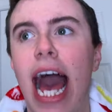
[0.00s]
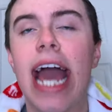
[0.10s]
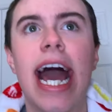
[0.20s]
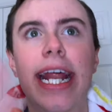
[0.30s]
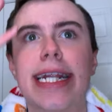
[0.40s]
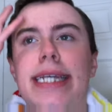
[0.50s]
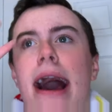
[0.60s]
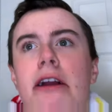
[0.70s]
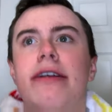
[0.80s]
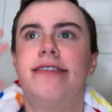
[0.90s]
had an
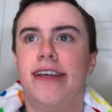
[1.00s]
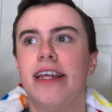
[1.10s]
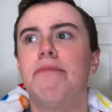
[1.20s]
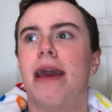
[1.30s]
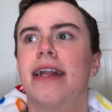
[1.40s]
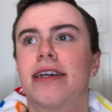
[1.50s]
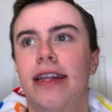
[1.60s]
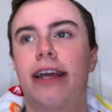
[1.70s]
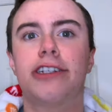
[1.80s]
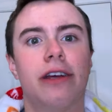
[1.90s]
entire silly band
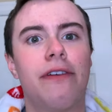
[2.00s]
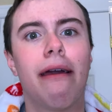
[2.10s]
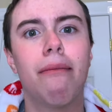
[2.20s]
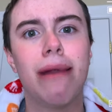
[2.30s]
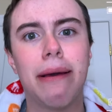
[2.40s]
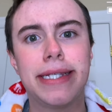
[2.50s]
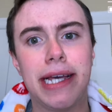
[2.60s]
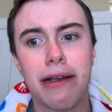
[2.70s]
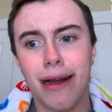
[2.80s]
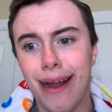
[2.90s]
collection of him when I was
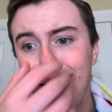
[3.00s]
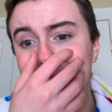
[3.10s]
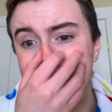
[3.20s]
younger. I